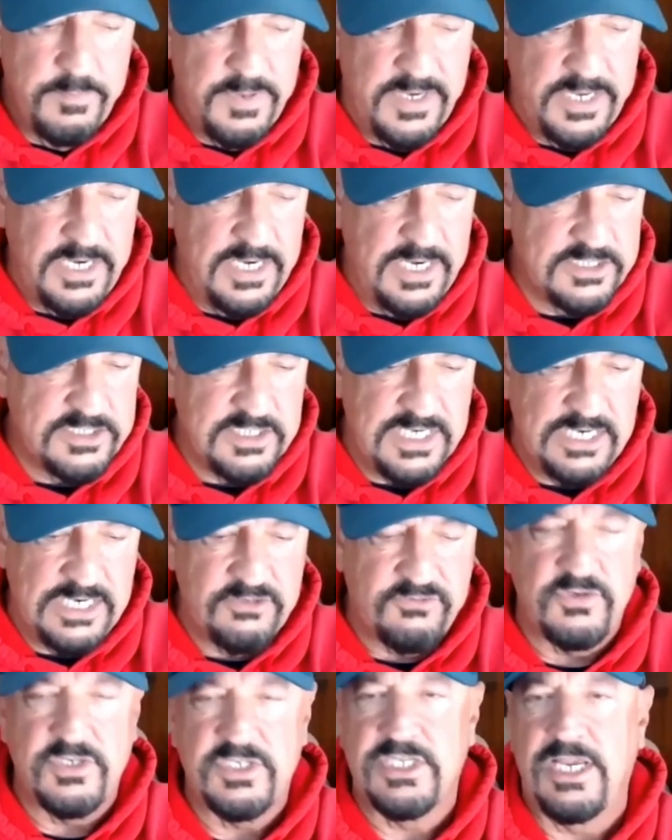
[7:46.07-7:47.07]
but it's
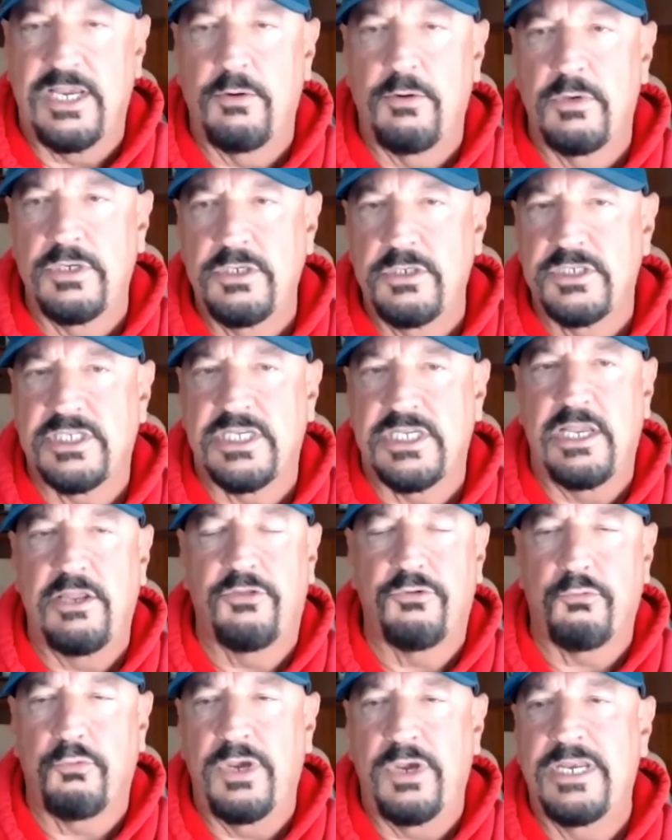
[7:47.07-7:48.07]
interesting when you see
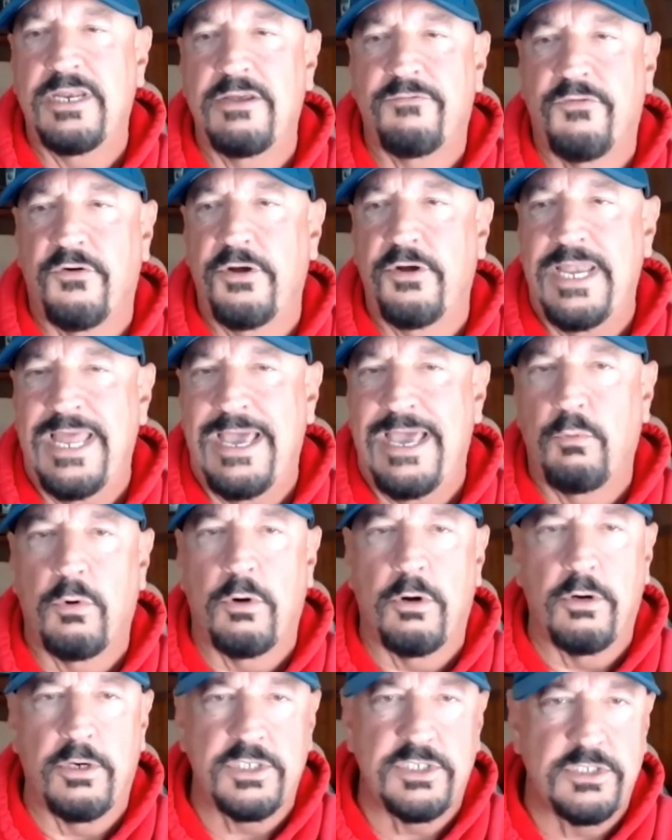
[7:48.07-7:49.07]
three different
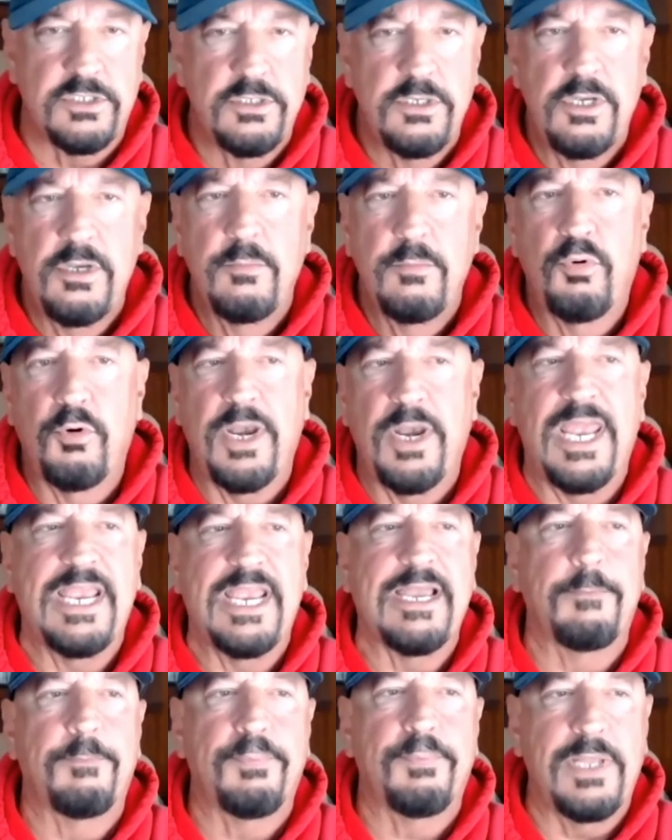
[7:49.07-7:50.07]
networks put a
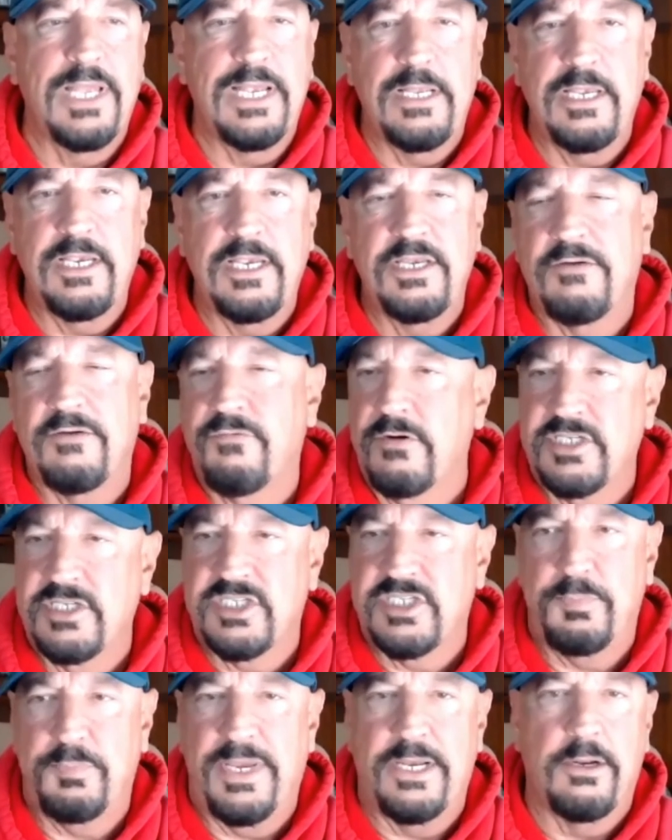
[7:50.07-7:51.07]
completely different
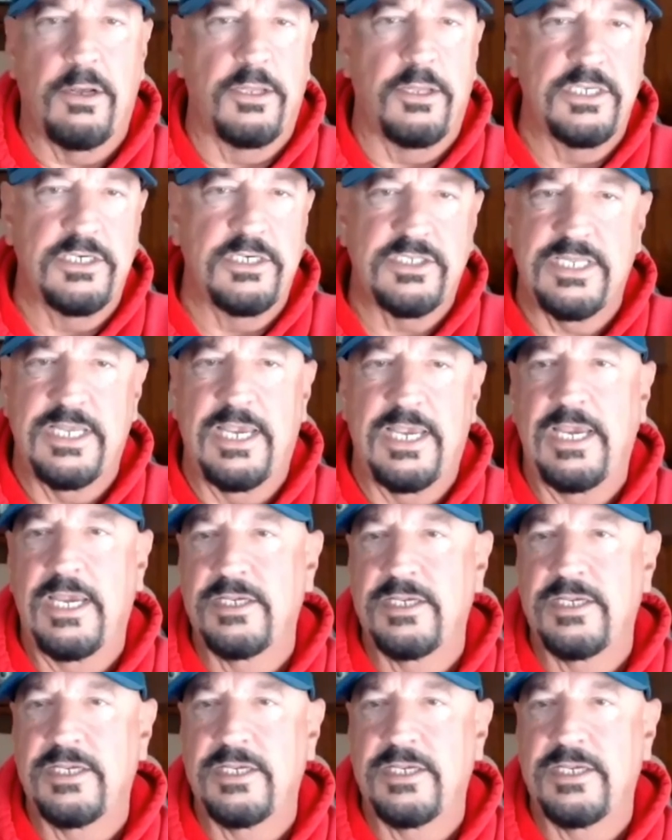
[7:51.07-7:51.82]
spin on this thing.